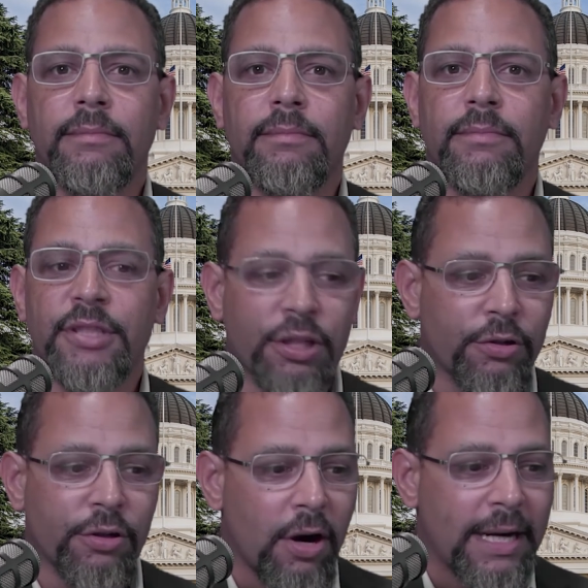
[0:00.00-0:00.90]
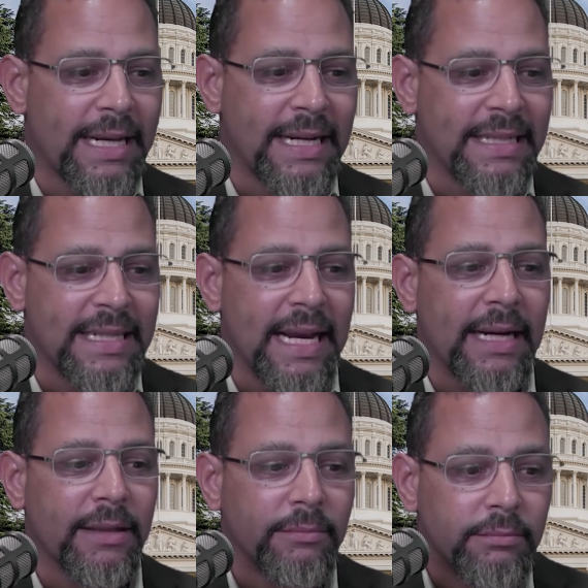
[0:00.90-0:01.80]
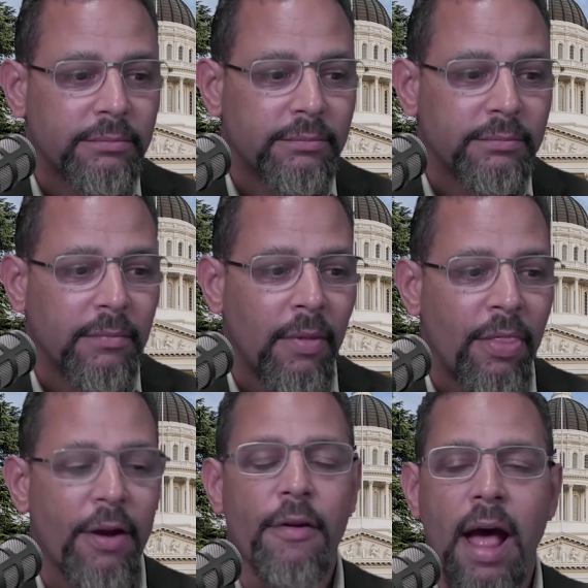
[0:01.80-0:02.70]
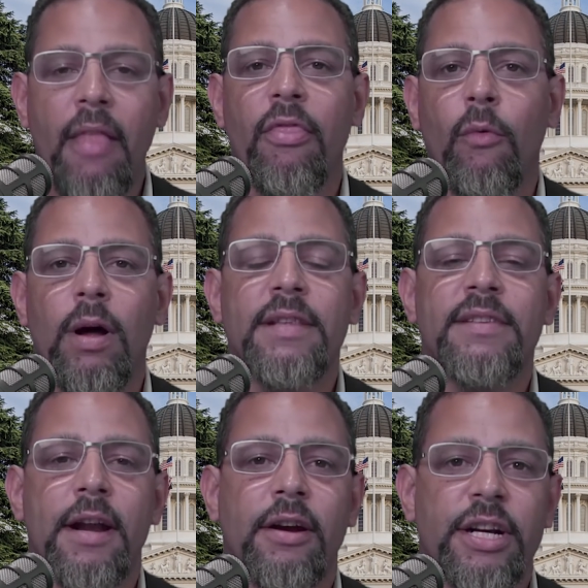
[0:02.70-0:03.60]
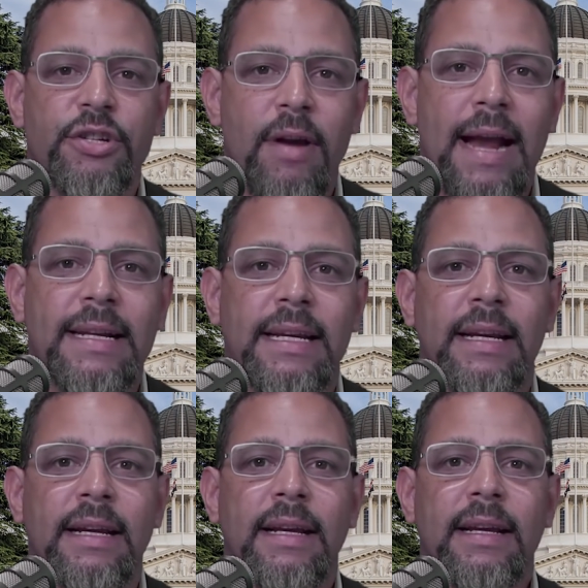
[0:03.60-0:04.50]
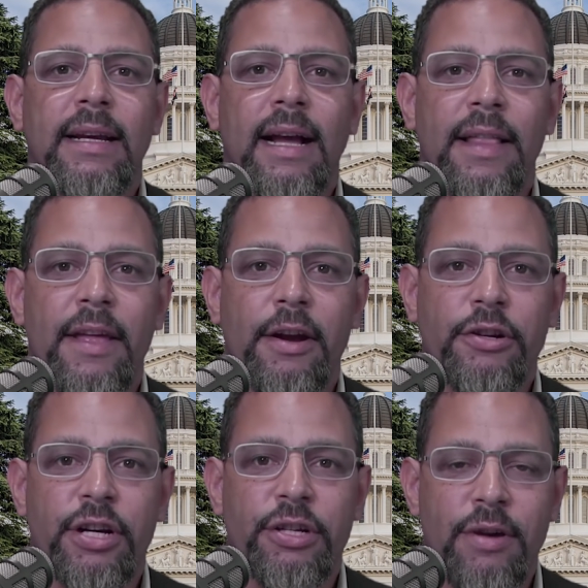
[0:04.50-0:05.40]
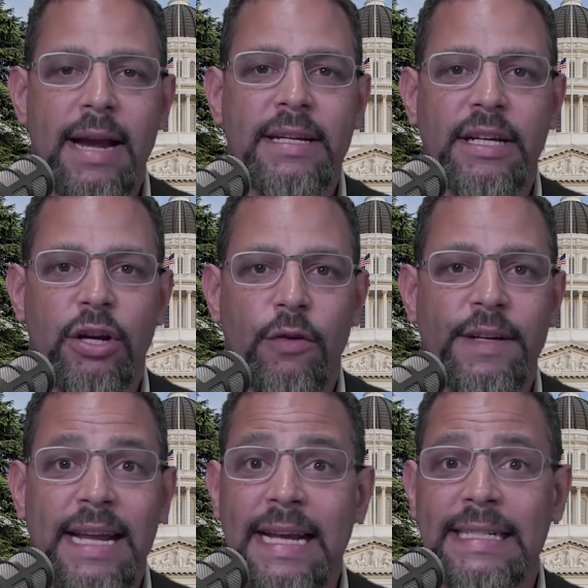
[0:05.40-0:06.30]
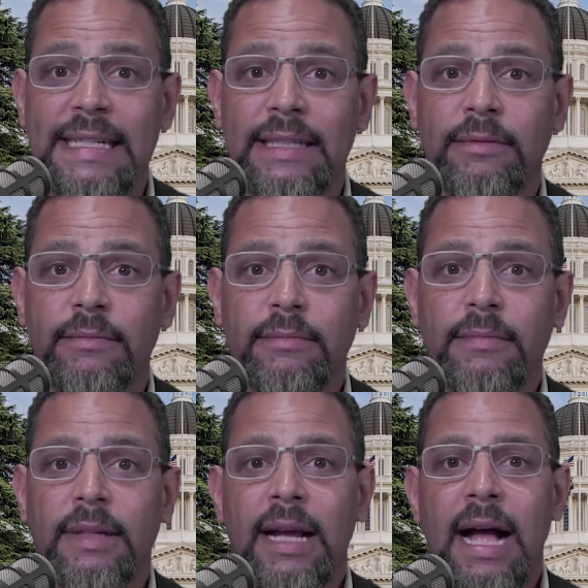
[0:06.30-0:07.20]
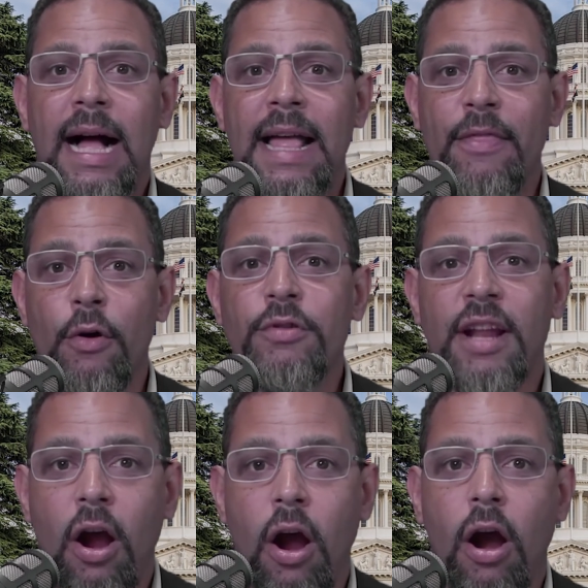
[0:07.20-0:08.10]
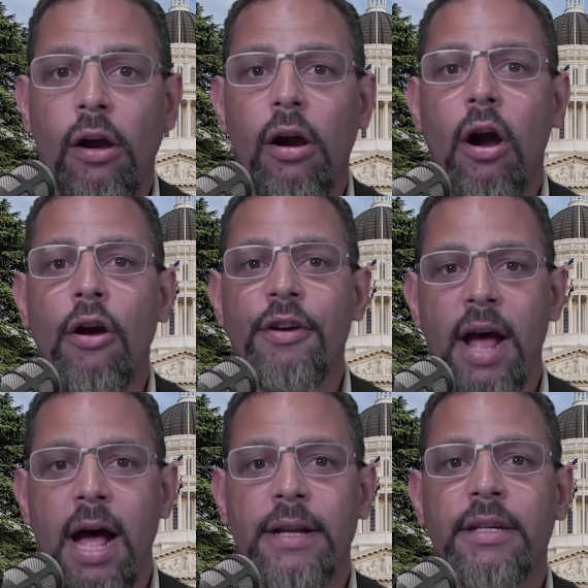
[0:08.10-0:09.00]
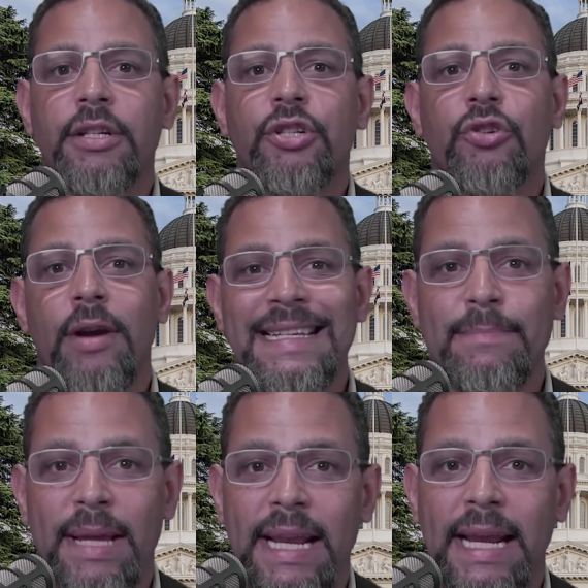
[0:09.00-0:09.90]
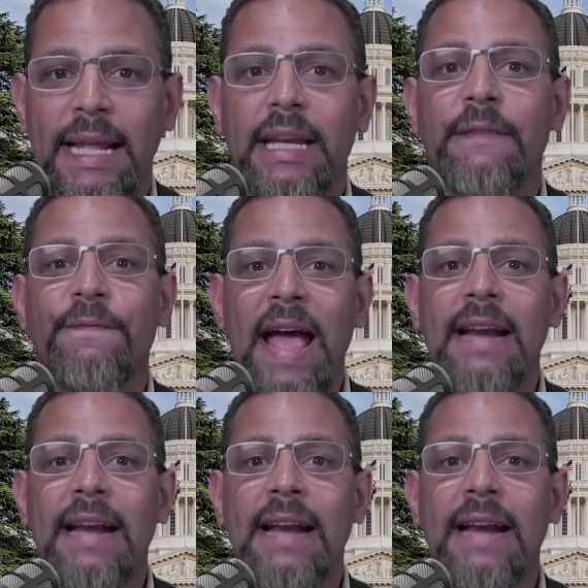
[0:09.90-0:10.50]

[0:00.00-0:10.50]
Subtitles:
children aren't getting sick. They're not the ones that are contracting COVID-19. And those that are not transmitting it. In fact,